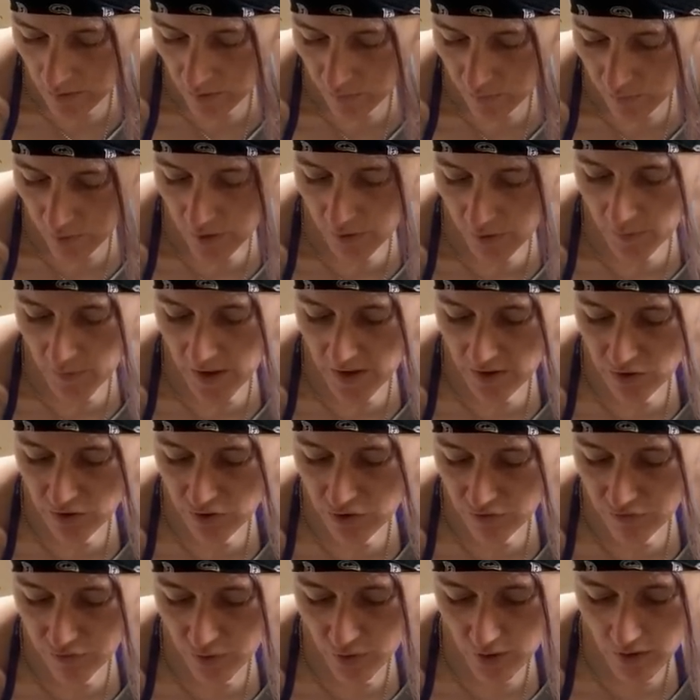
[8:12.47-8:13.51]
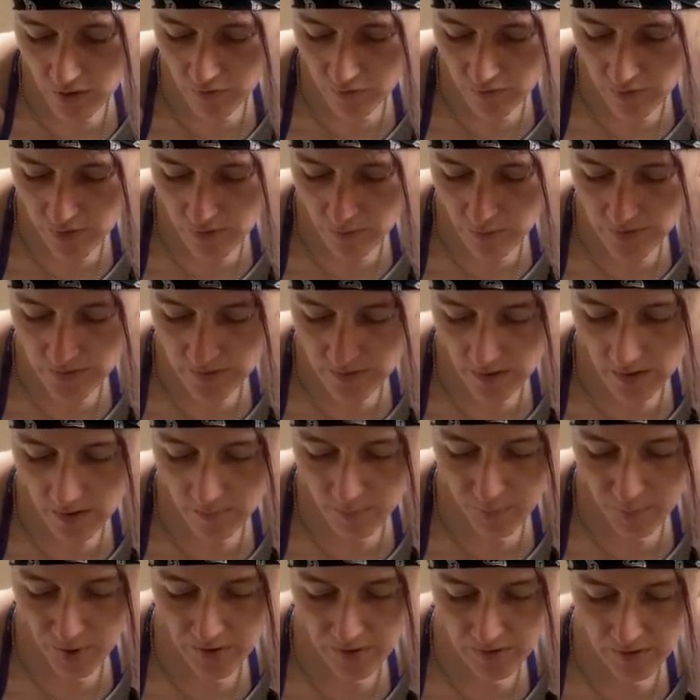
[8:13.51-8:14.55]
Real Man 243, what's
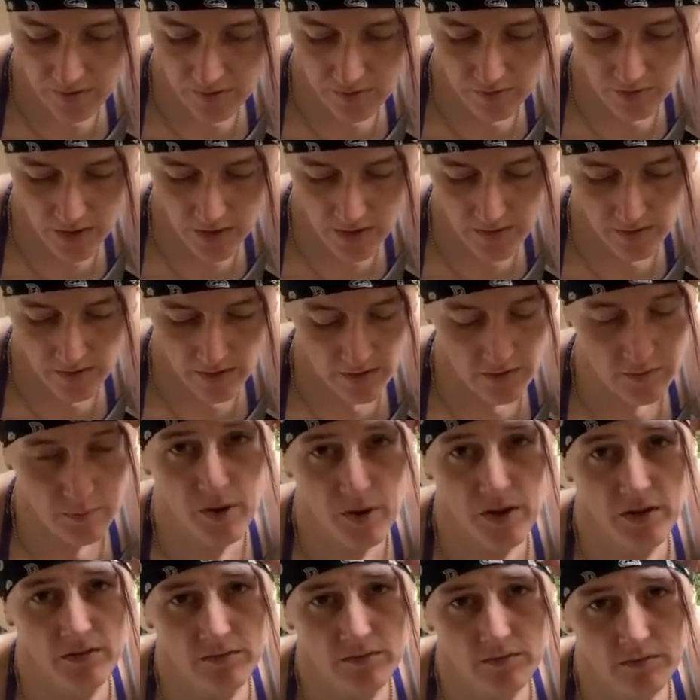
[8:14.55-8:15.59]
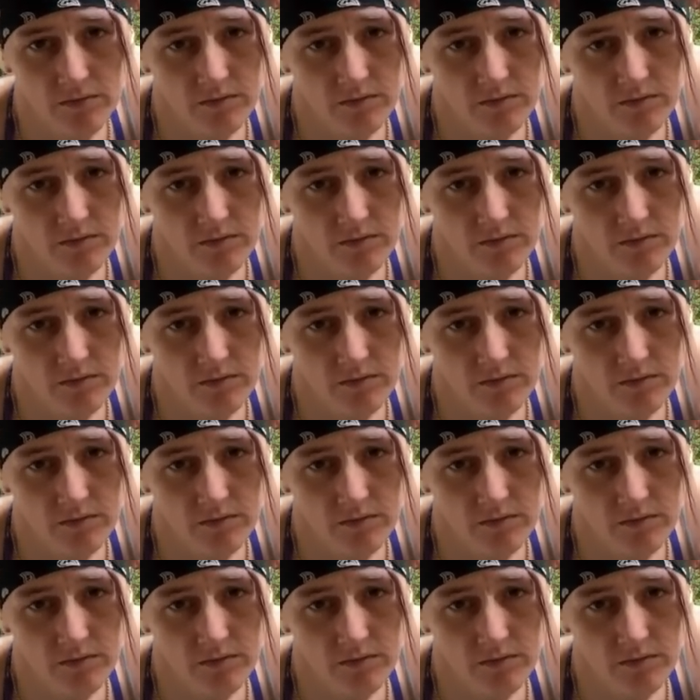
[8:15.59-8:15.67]
up? Pond looks great. Thanks, bud.